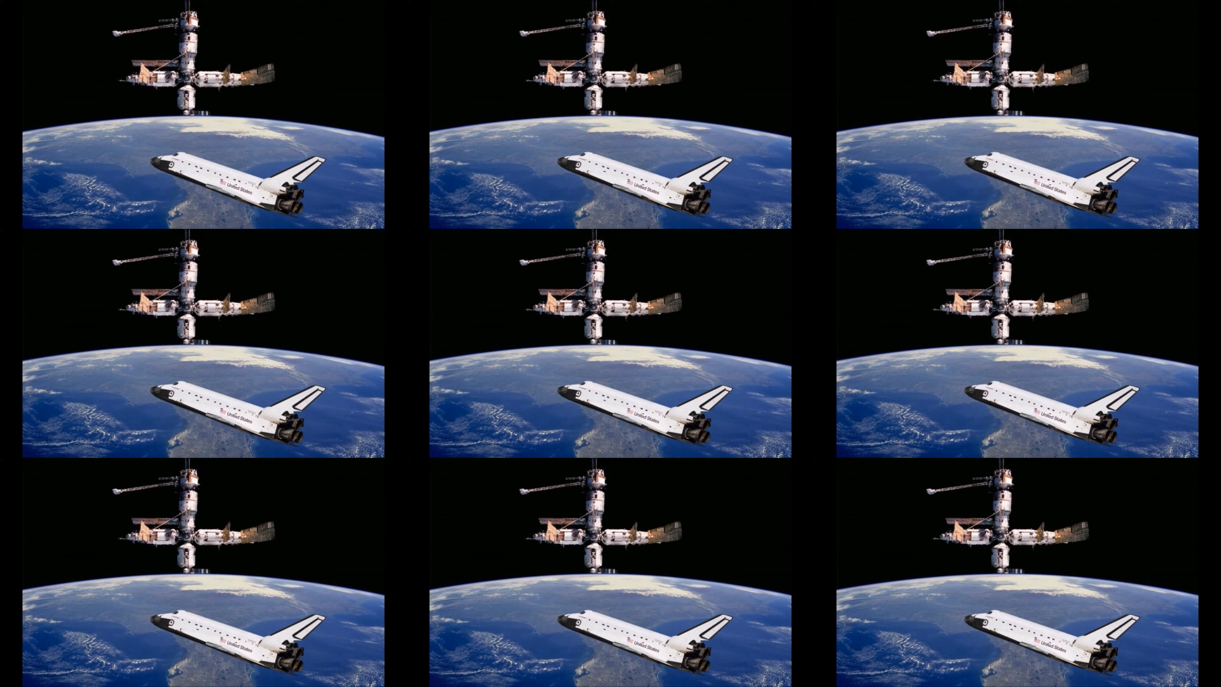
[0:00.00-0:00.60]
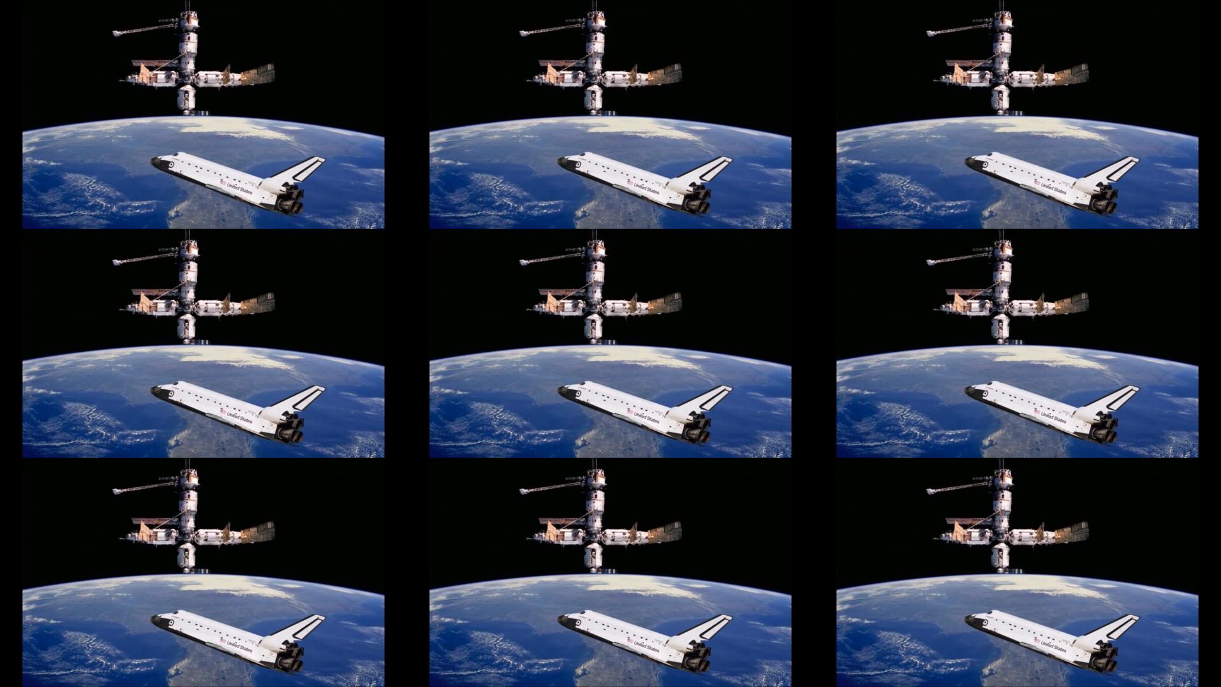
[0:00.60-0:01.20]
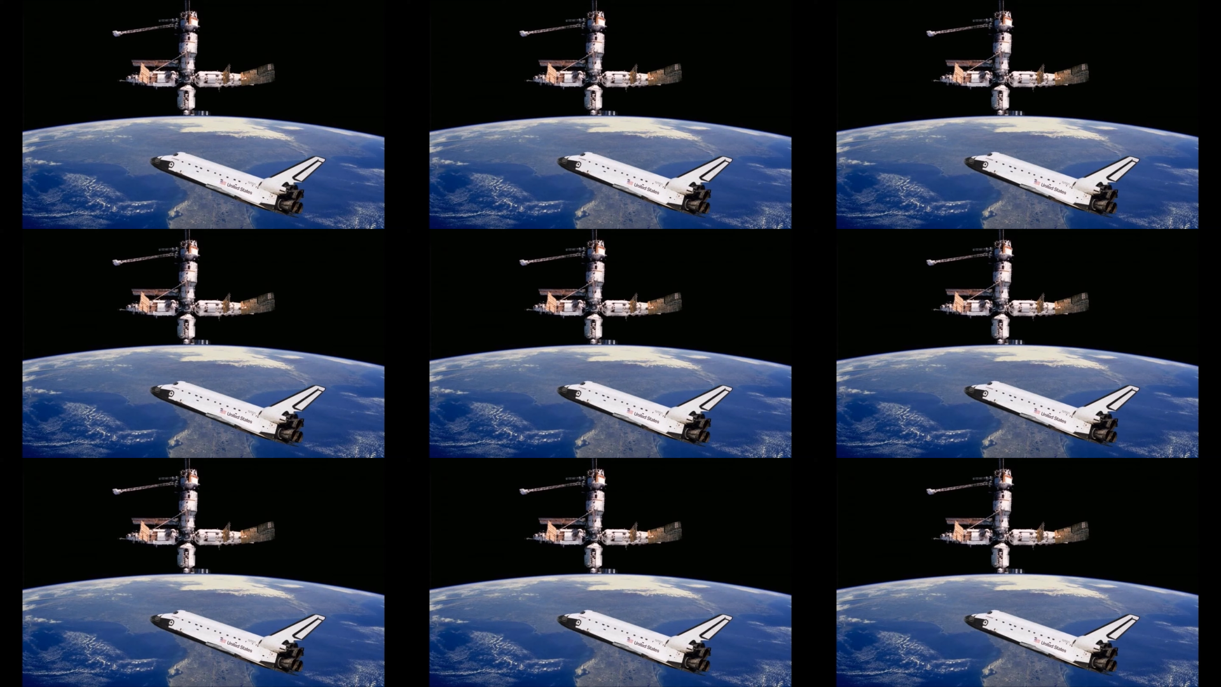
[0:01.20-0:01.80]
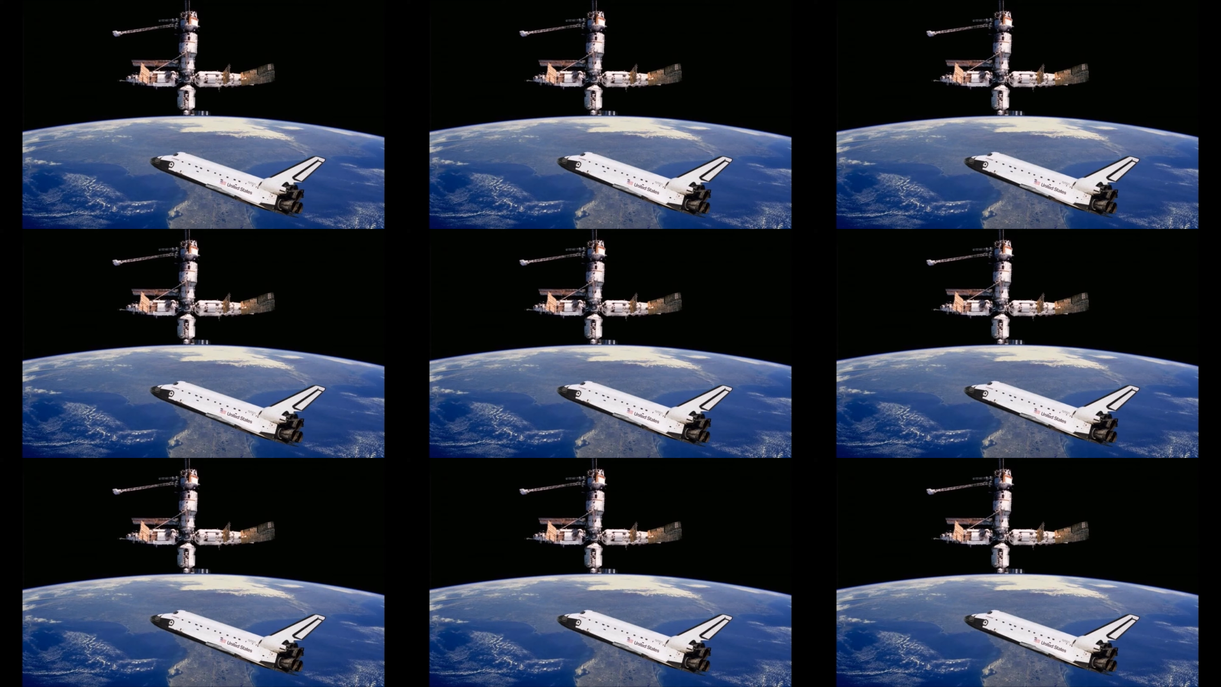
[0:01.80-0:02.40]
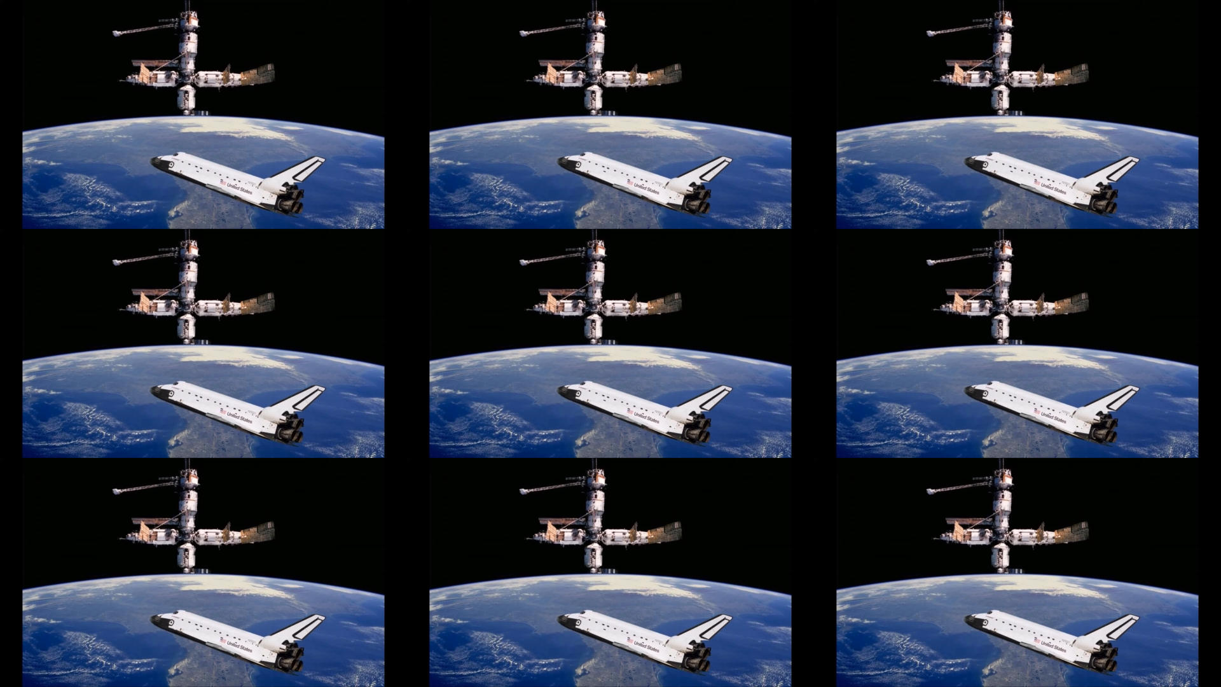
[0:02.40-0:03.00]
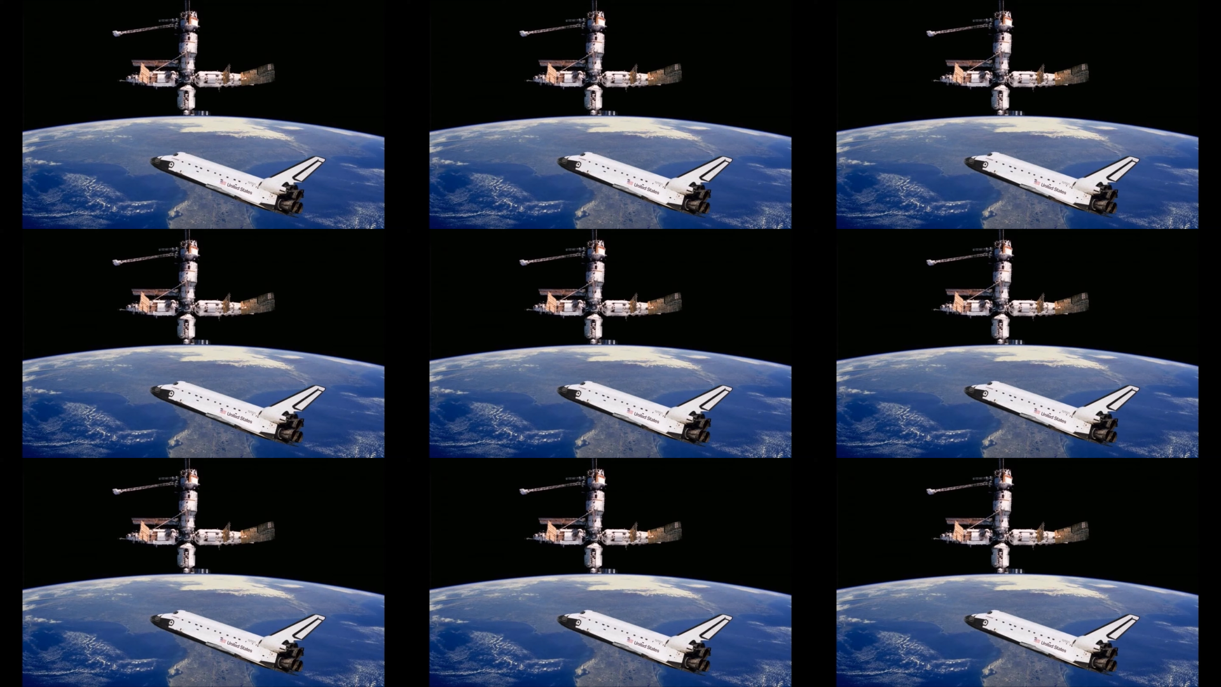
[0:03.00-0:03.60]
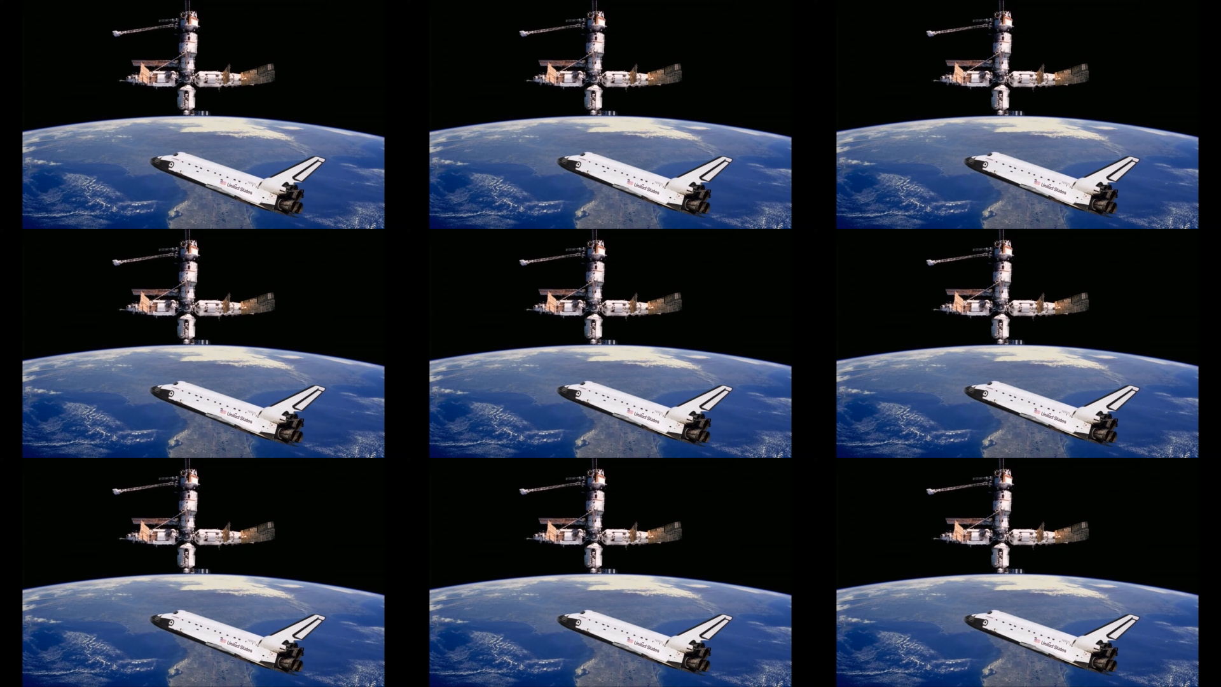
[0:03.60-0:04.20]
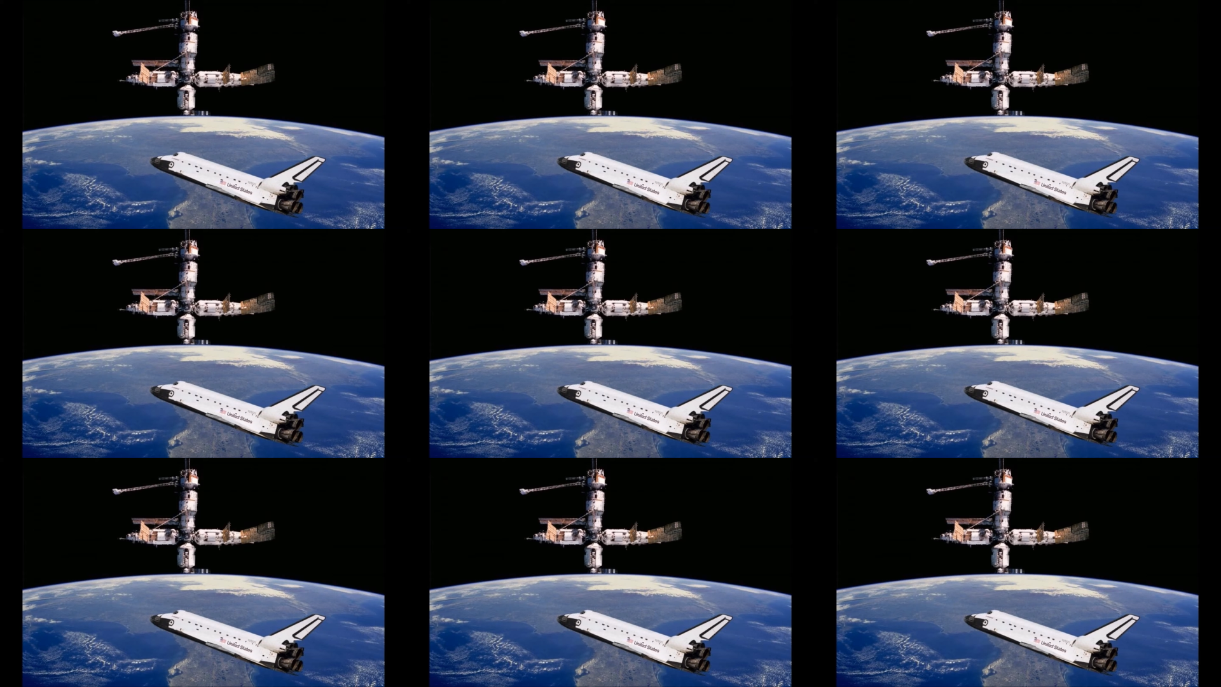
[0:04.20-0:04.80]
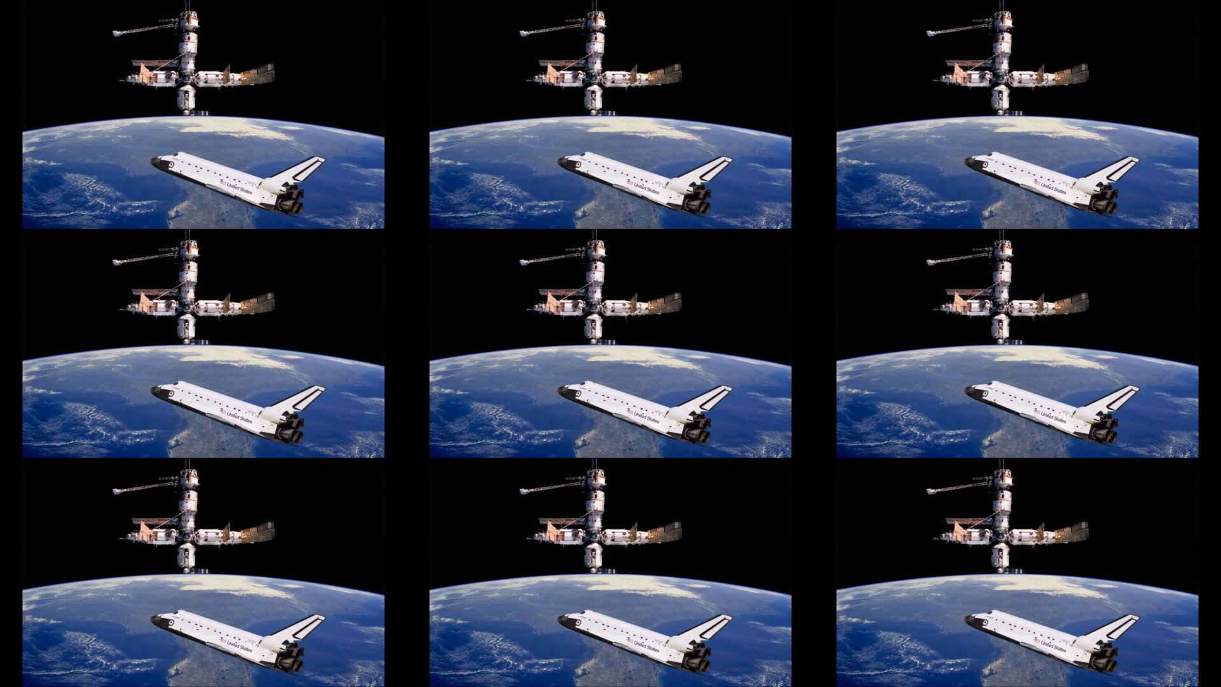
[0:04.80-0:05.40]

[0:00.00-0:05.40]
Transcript: Nobody's mouth can be seen.